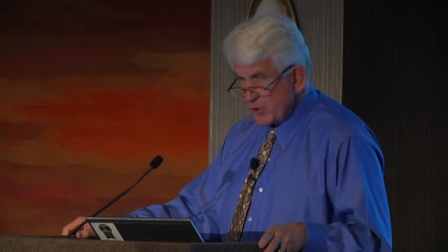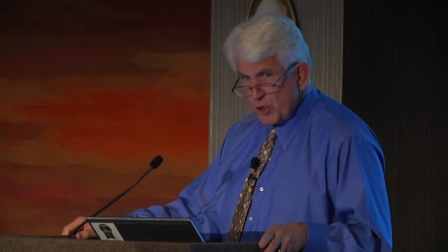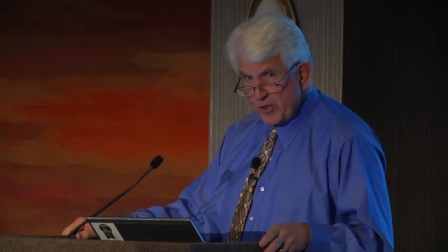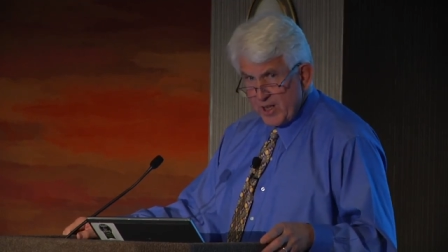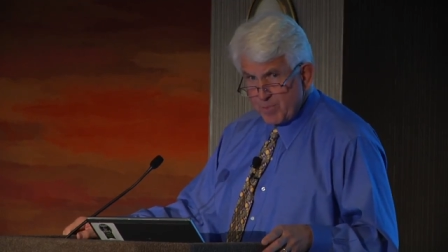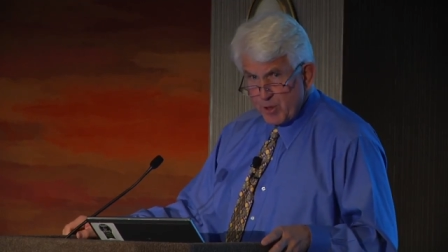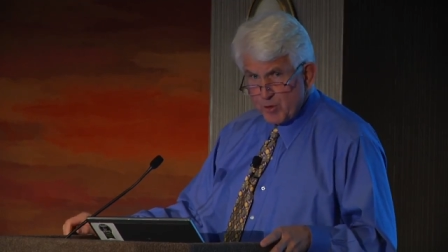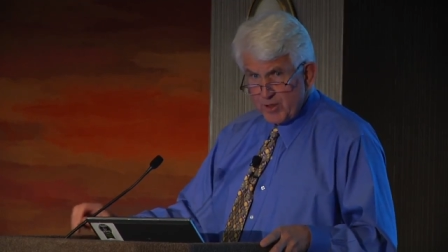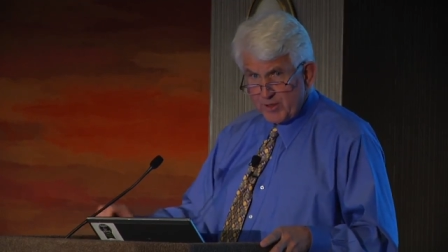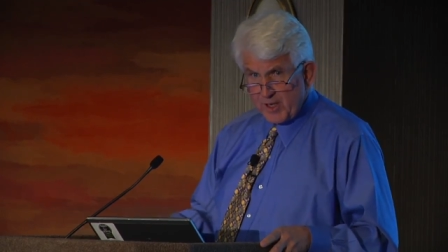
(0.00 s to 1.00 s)
was during that
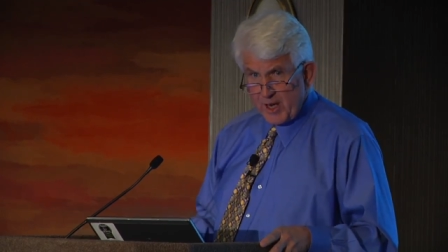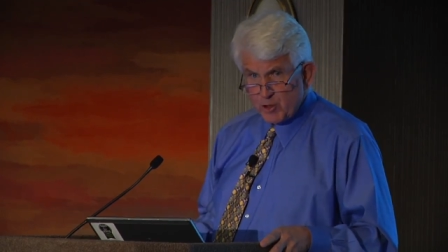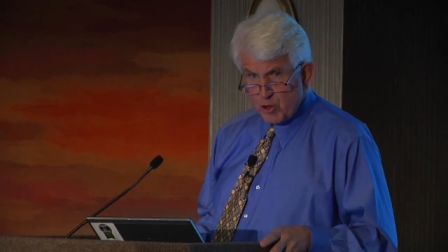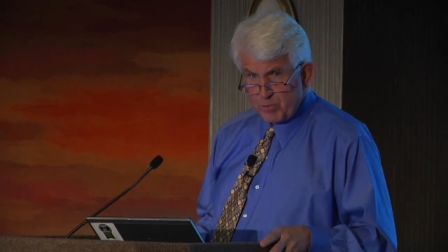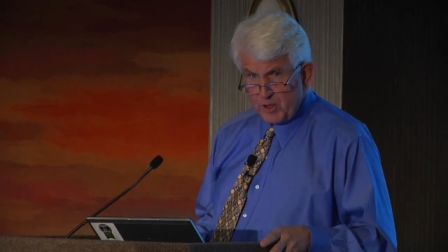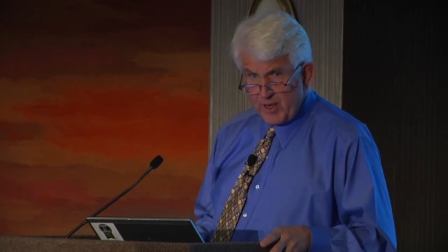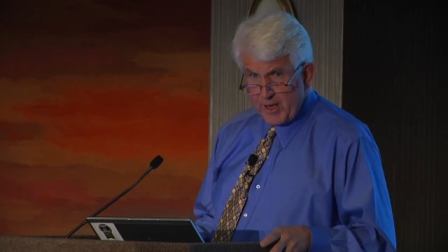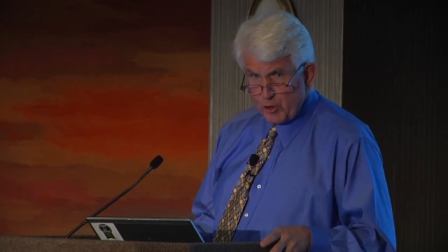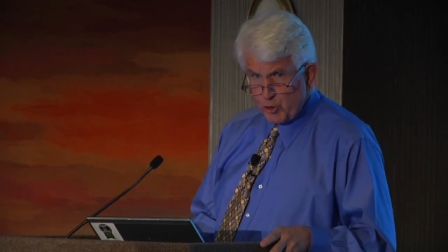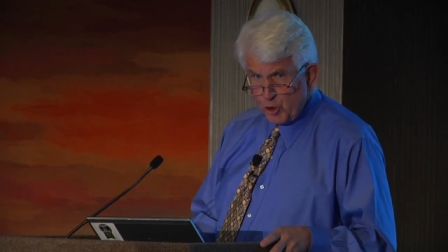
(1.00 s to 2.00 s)
period that the IEEE
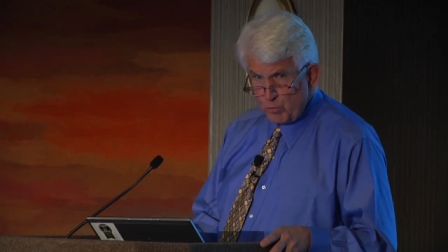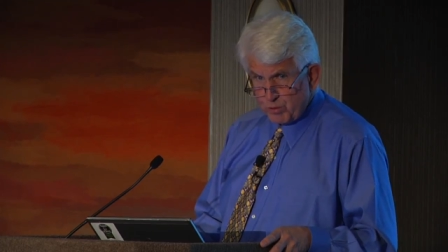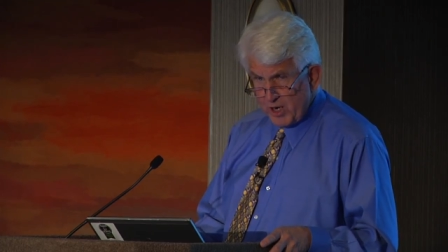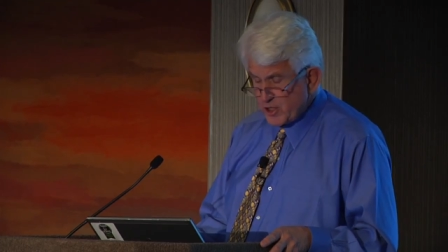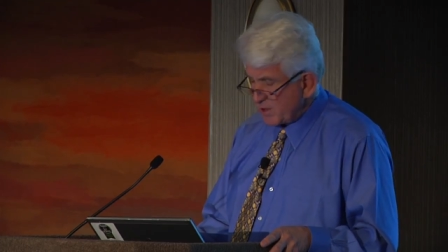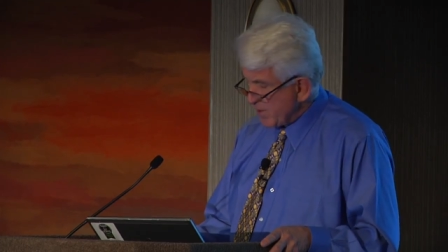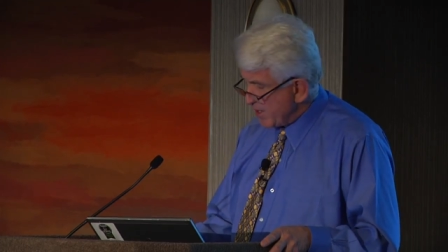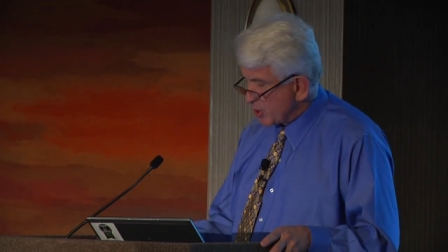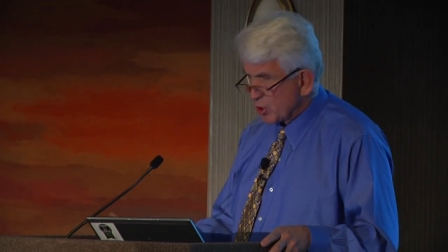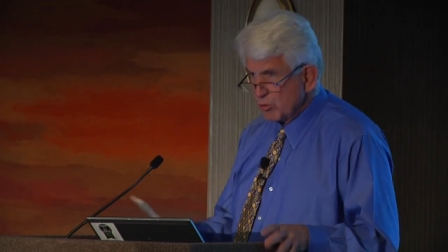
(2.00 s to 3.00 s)
802 project
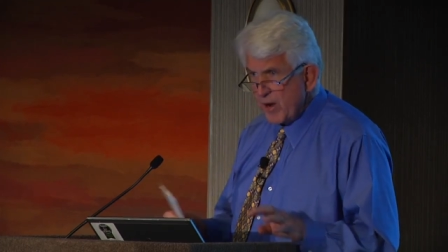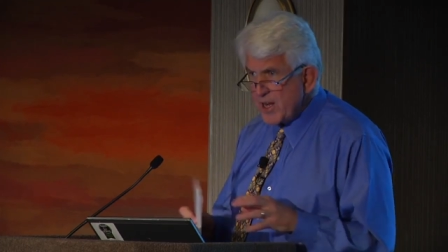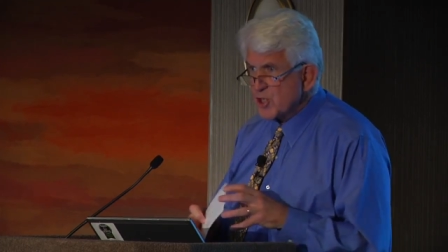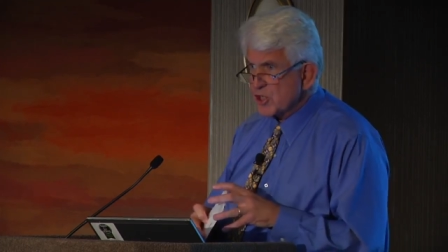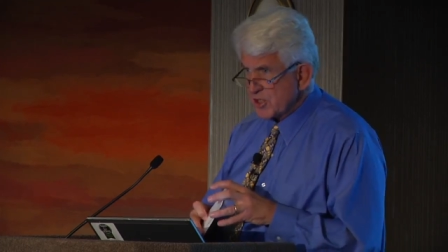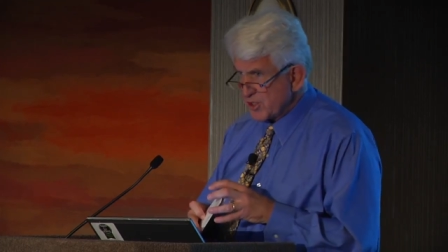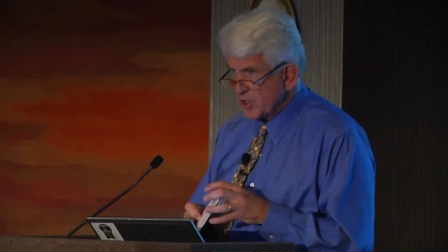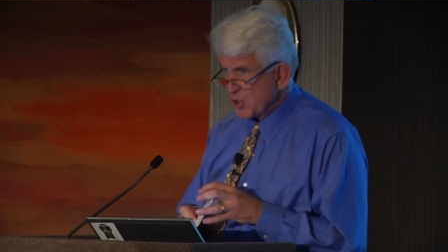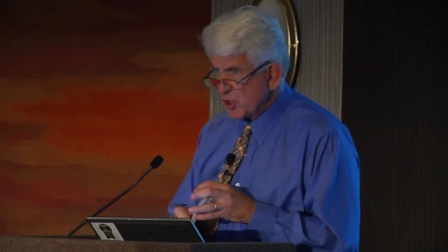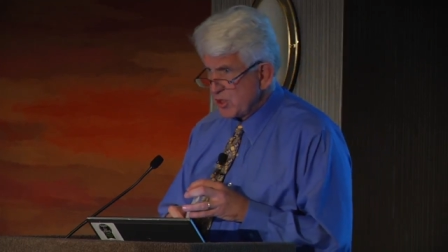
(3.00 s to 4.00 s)
made a courageous
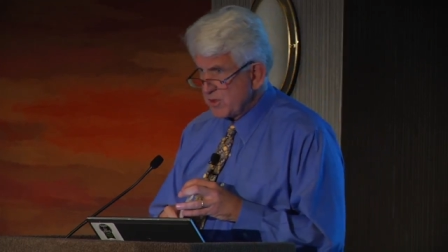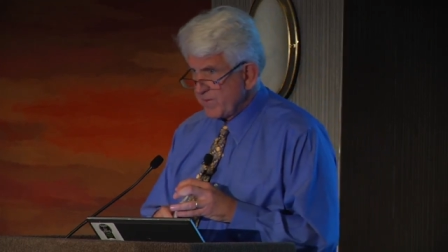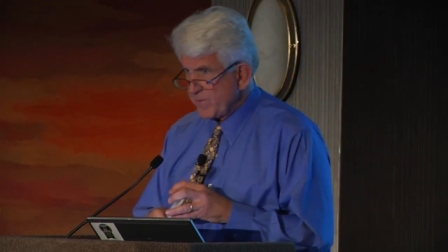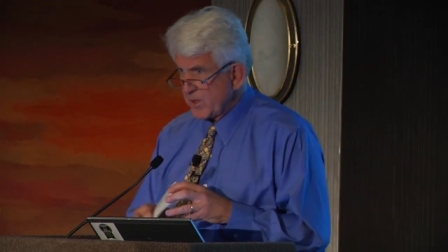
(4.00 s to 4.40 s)
decision,